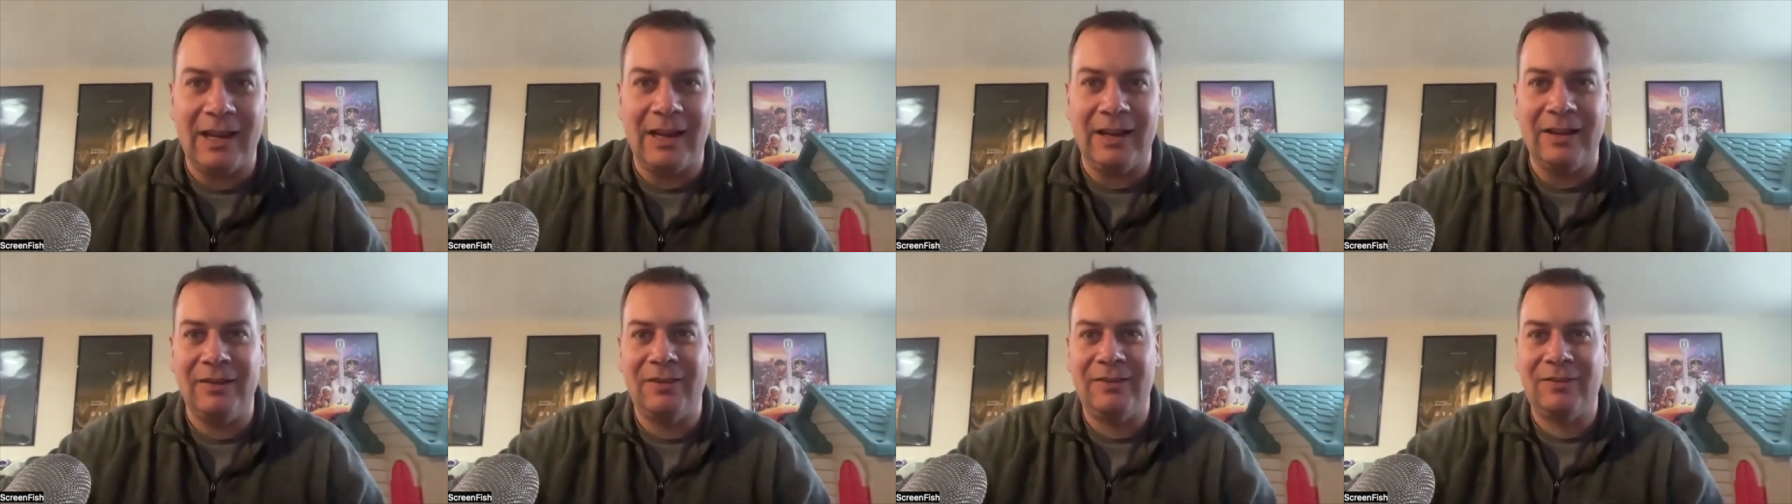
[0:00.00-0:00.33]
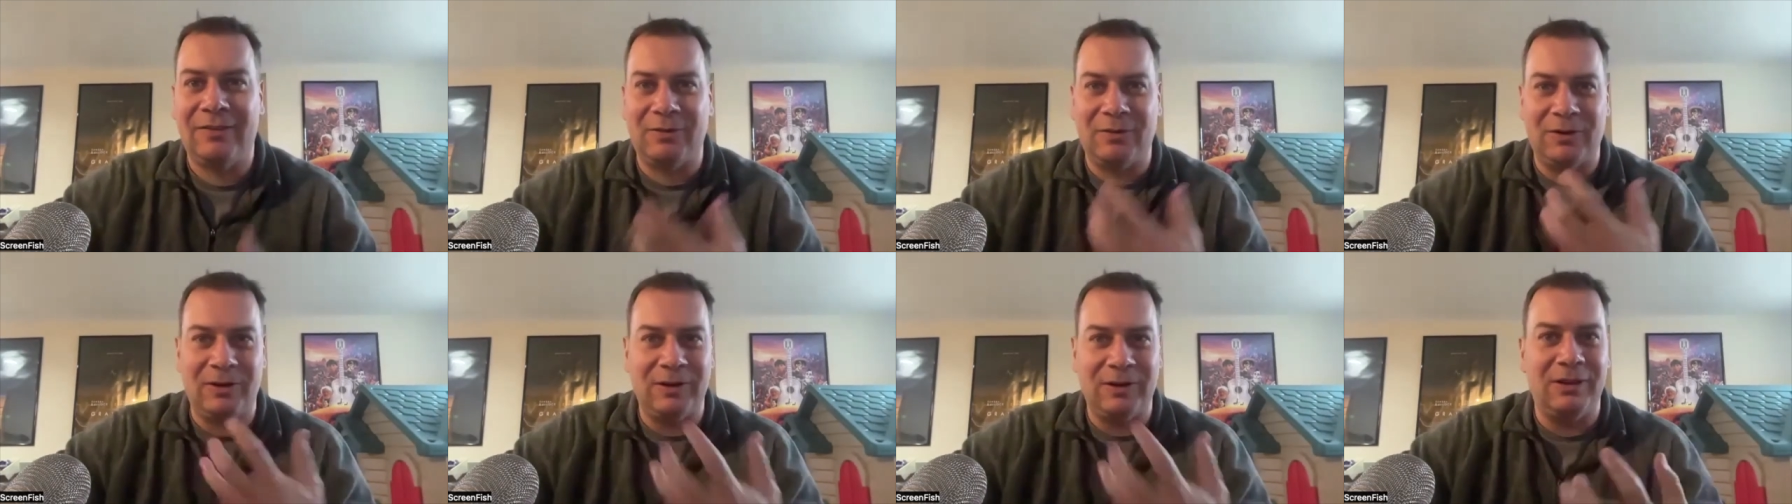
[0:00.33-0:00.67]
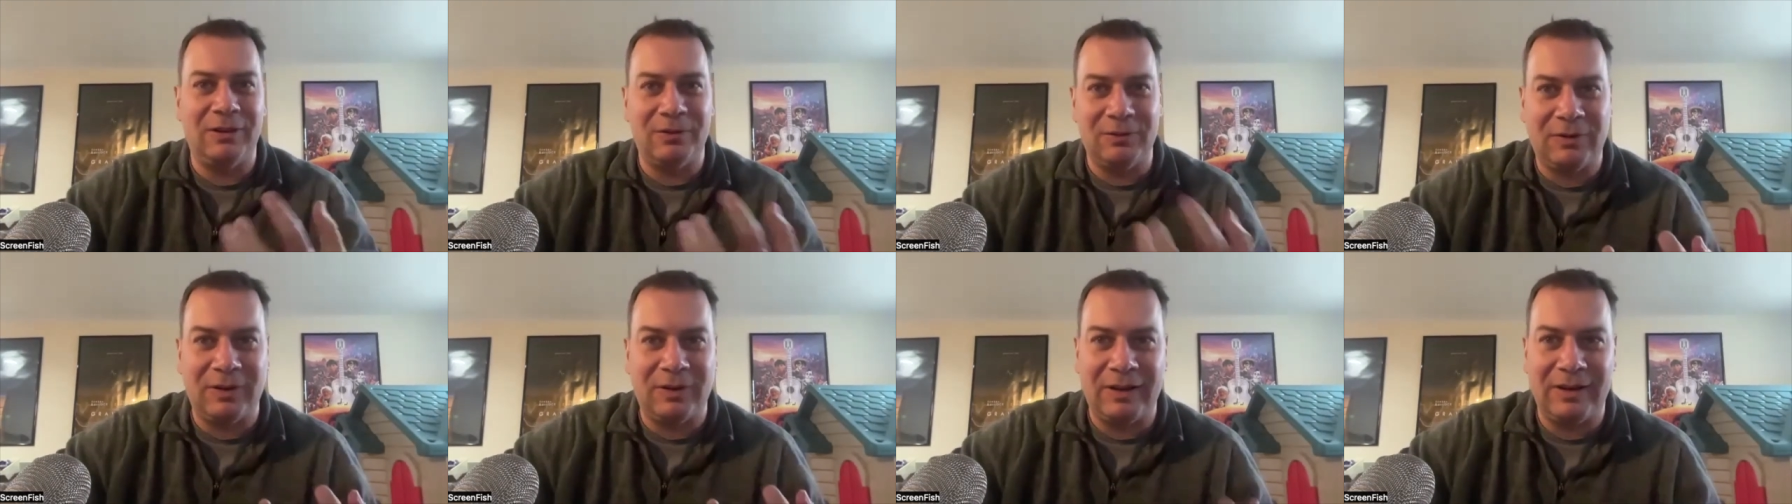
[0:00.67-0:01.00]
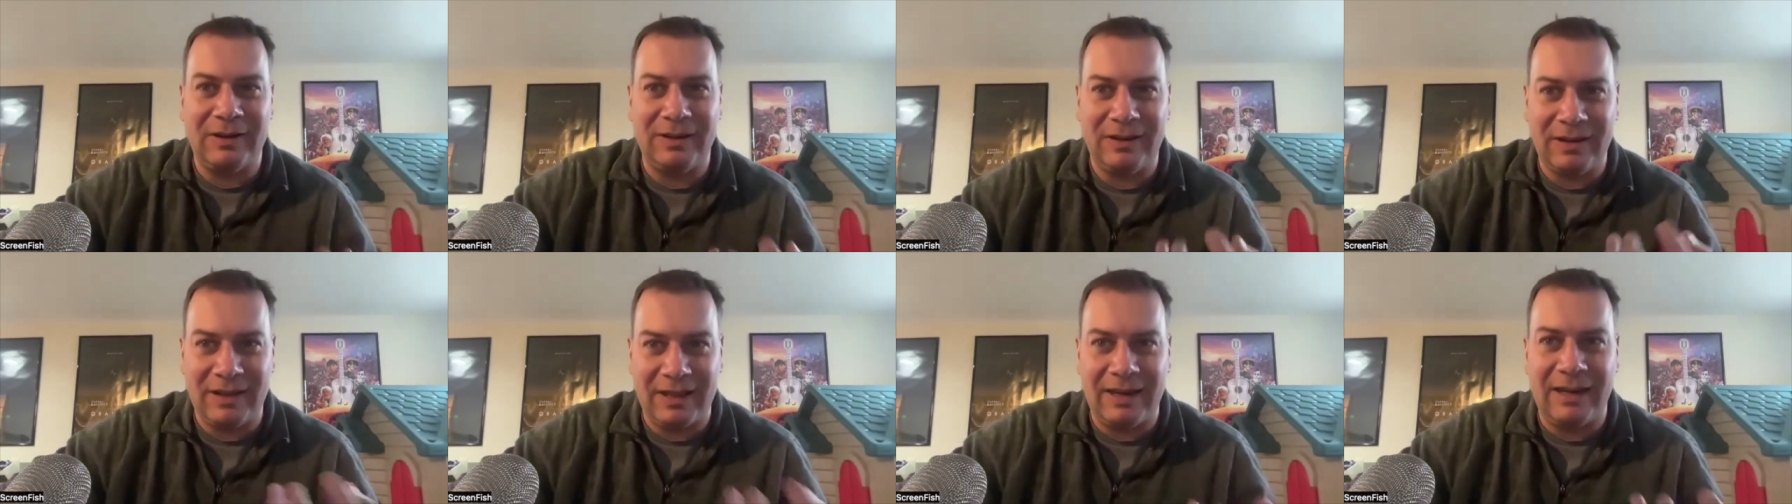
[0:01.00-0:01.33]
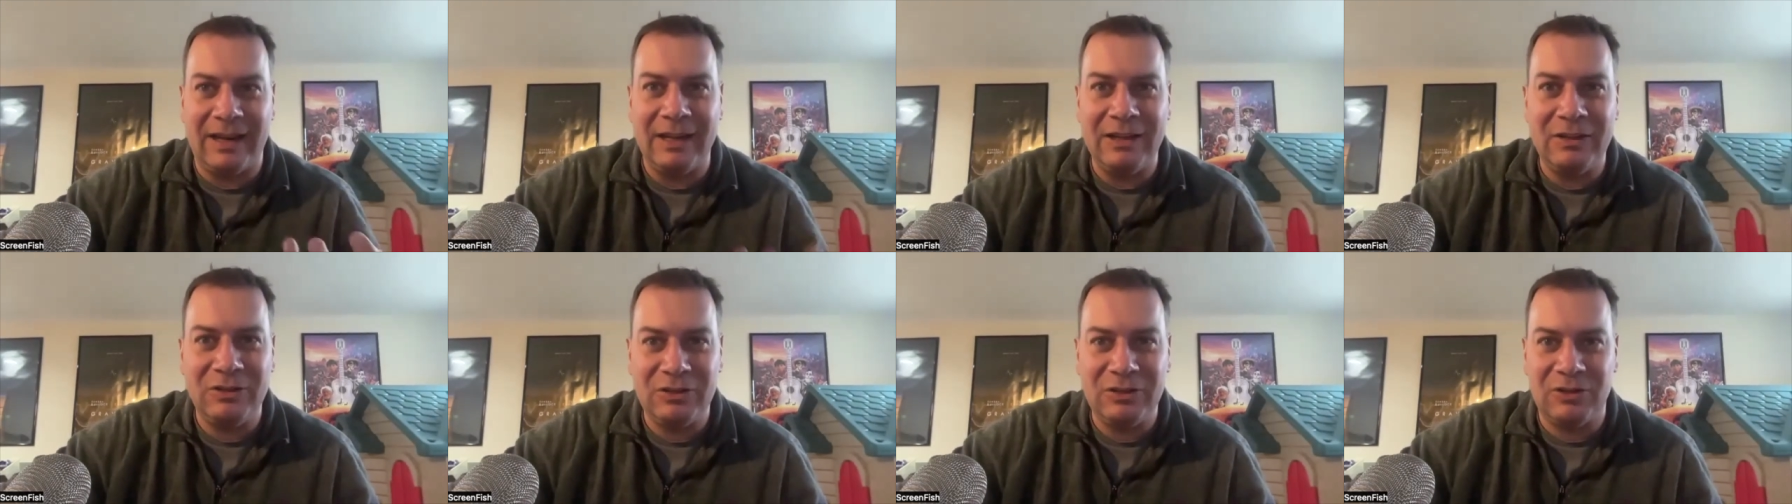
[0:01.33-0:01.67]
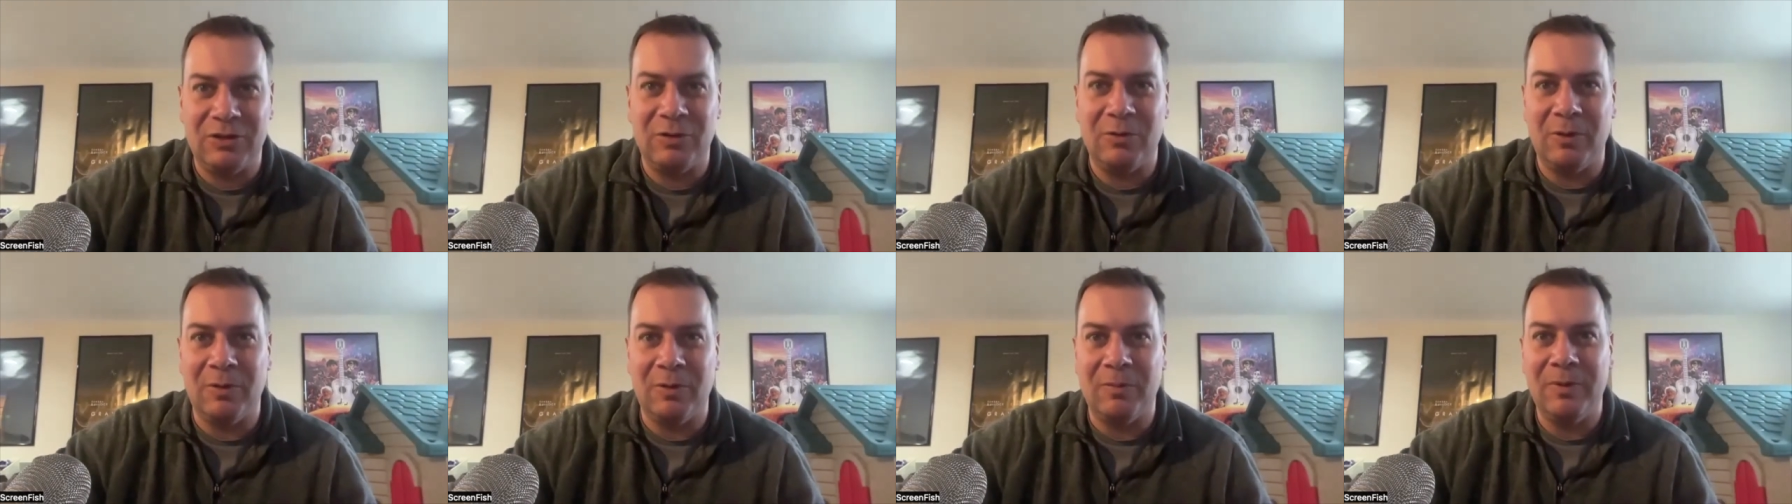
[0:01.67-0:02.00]
it's sort of there's that that edge
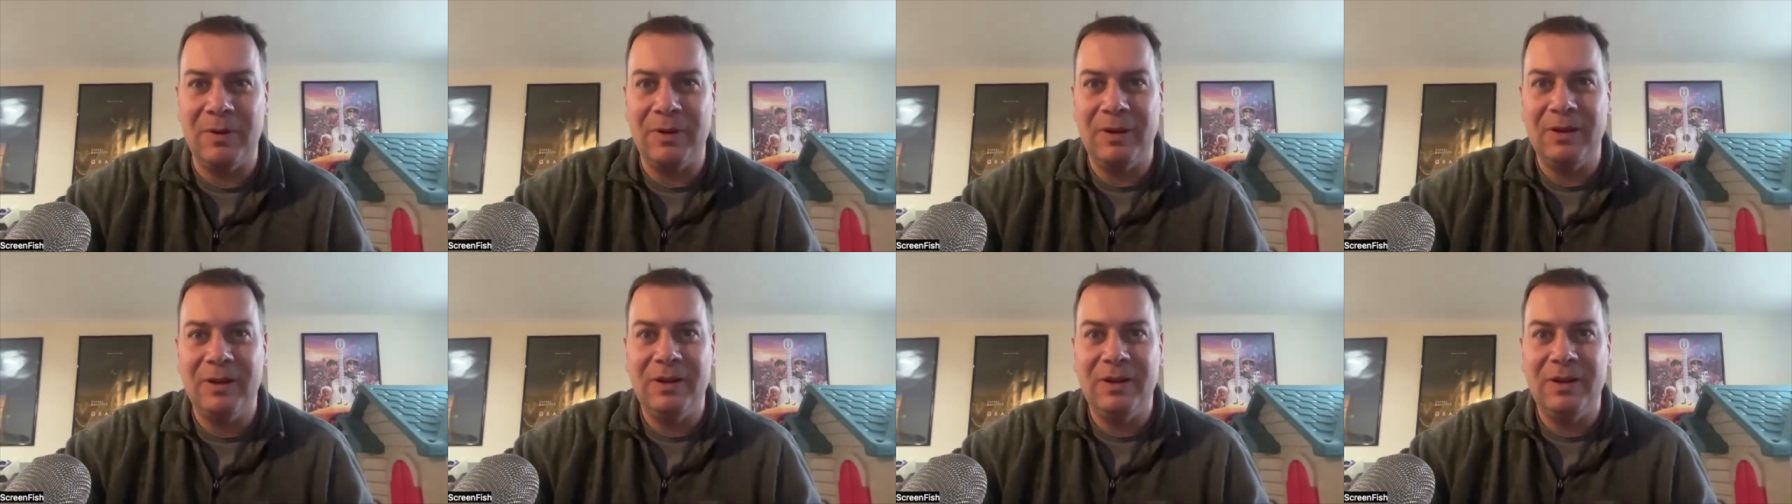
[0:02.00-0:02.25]
to him